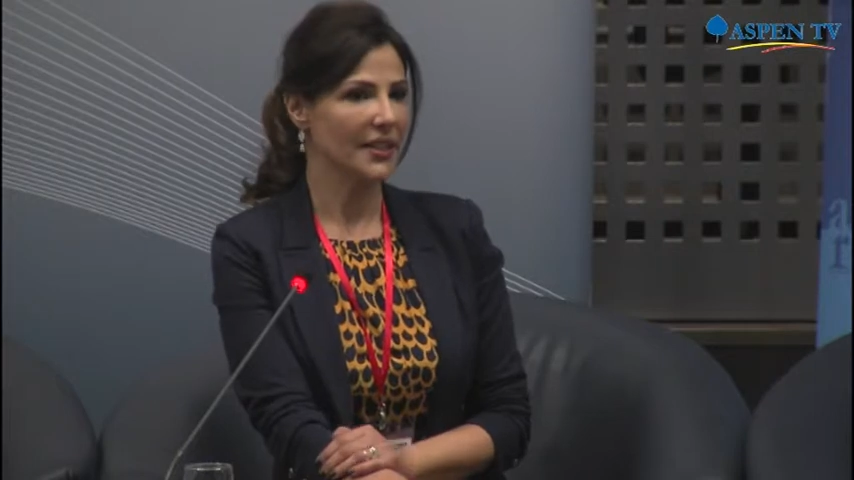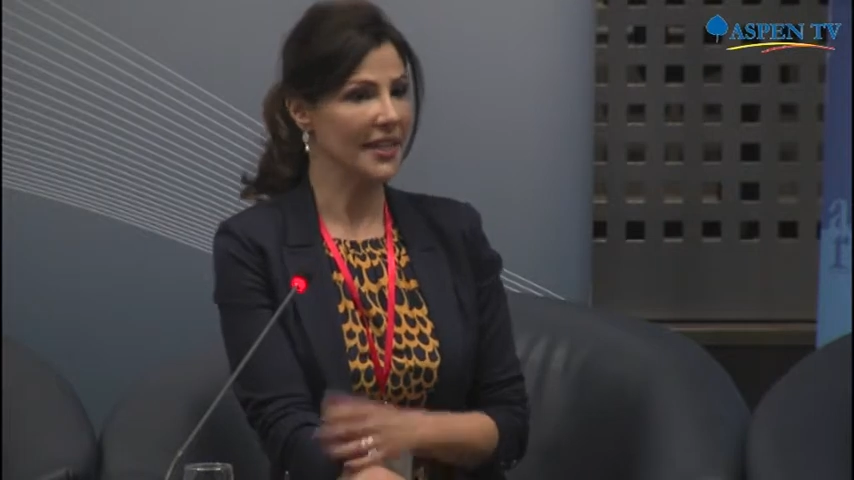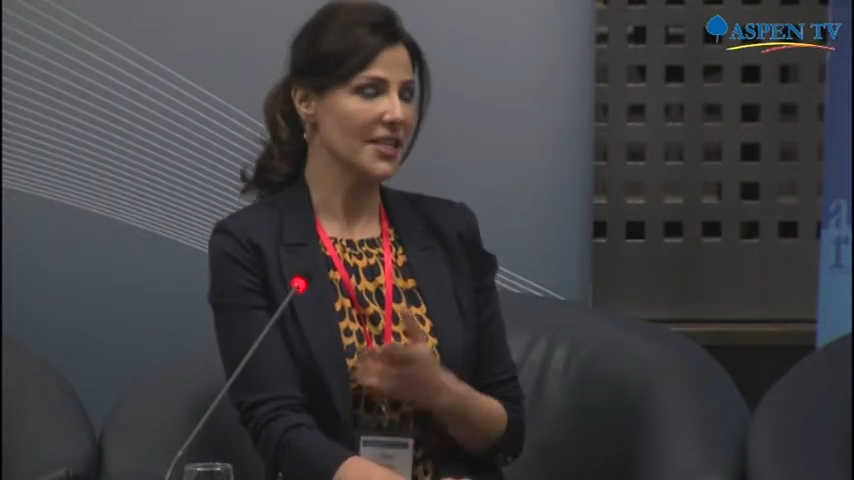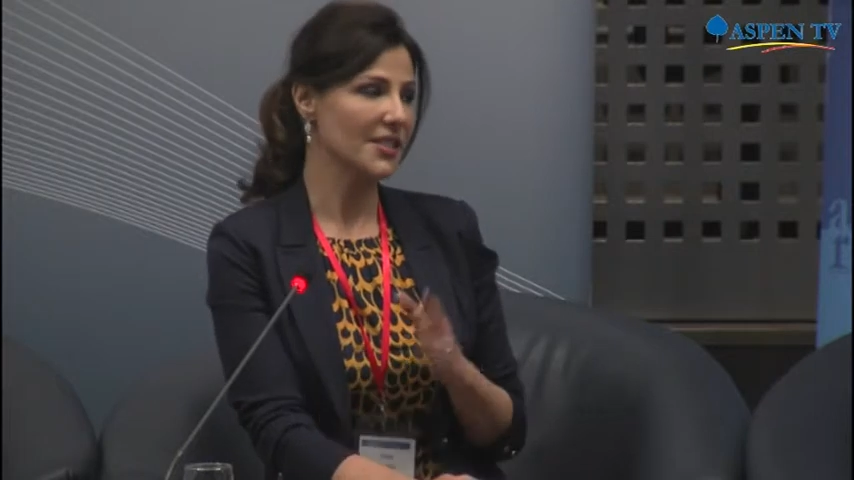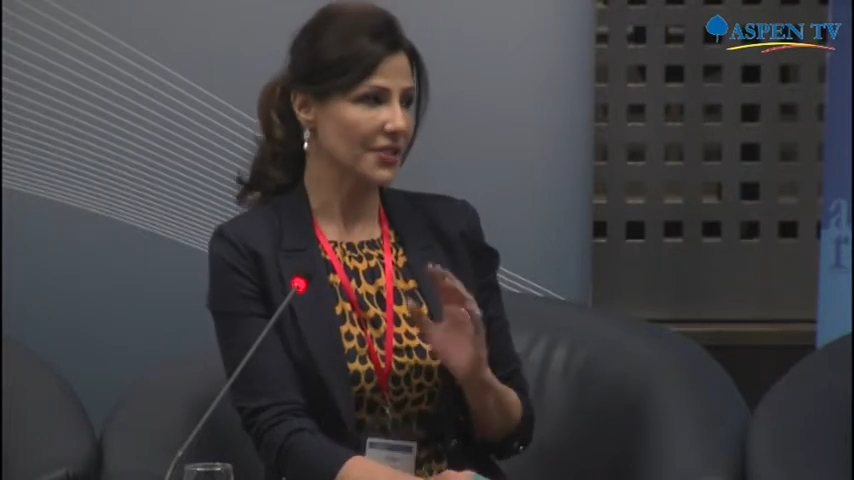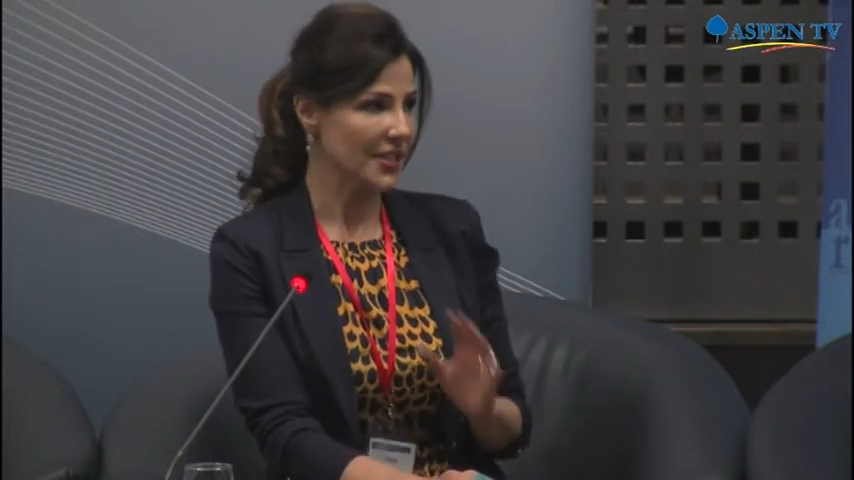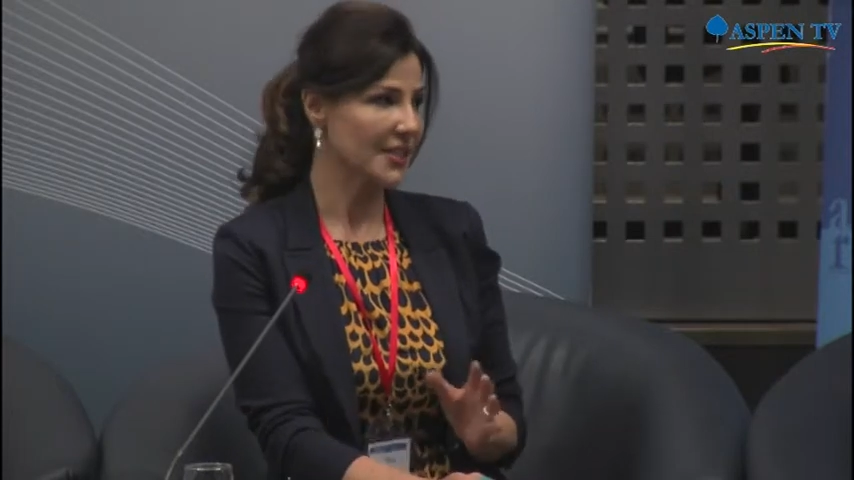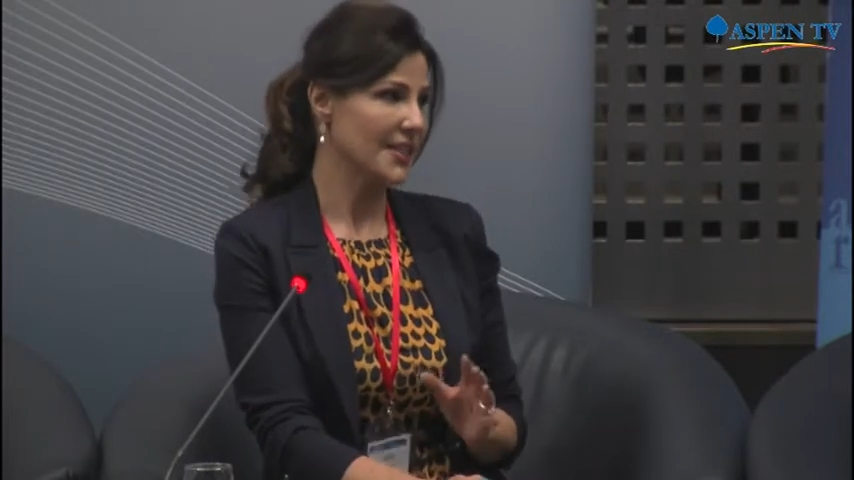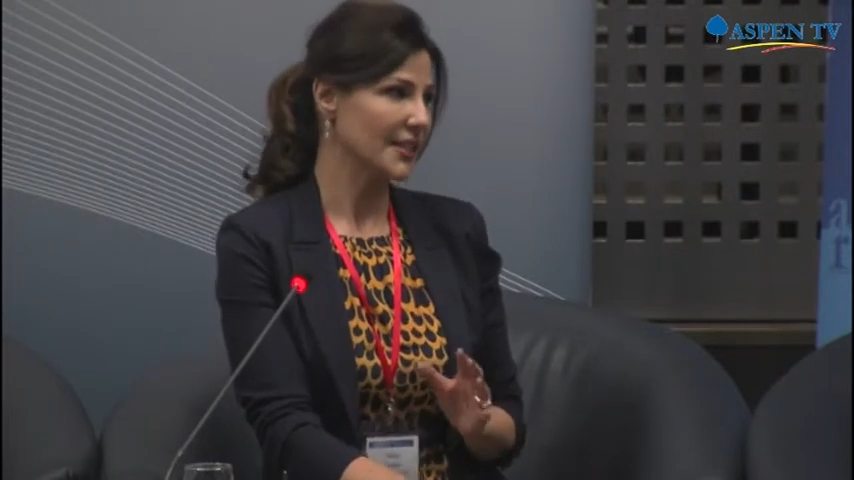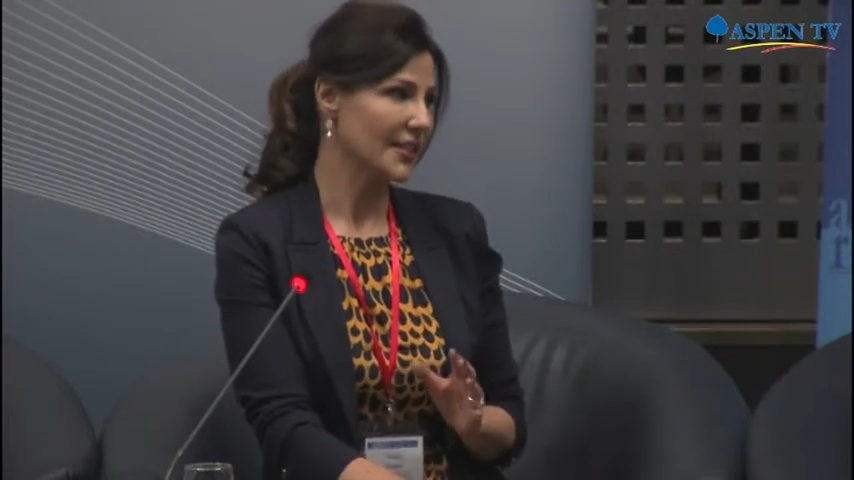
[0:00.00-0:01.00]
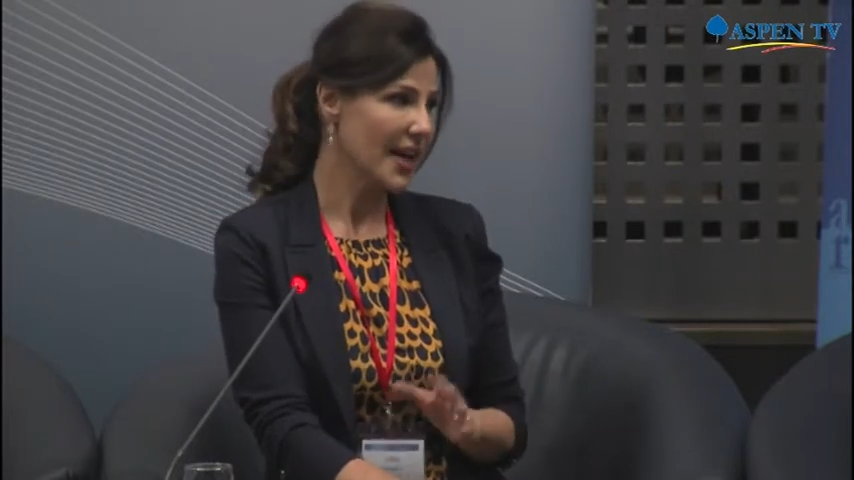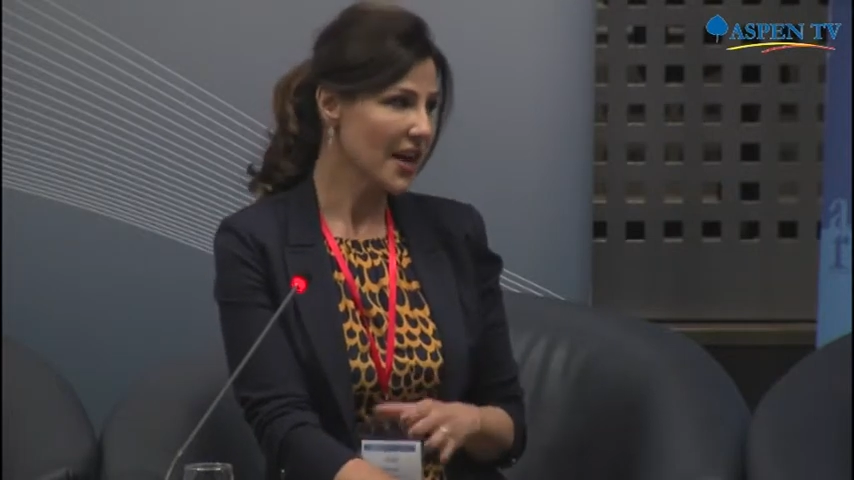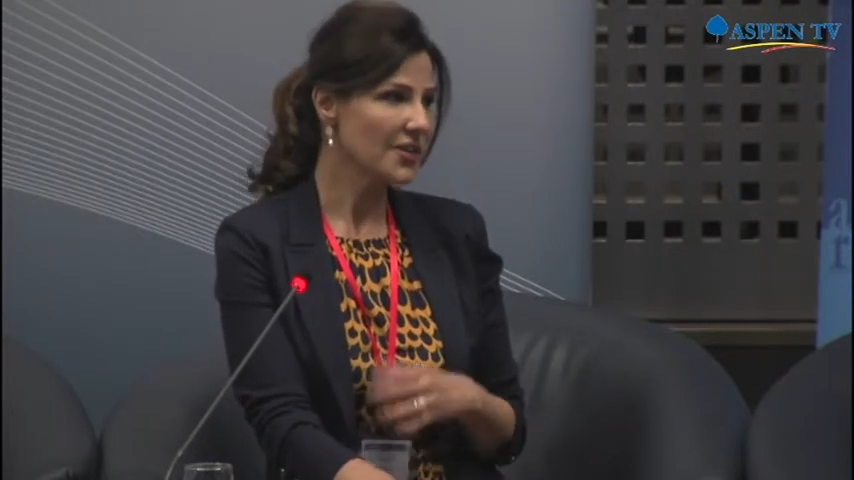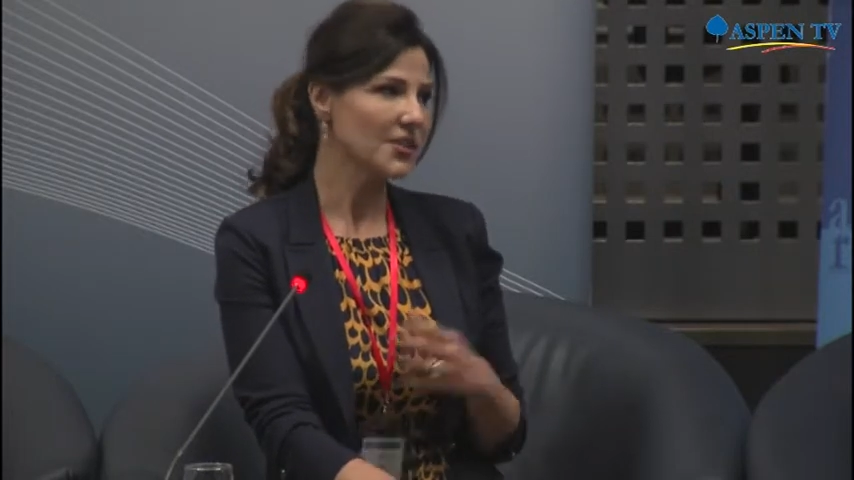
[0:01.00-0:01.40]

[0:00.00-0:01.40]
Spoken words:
the cancer is still there,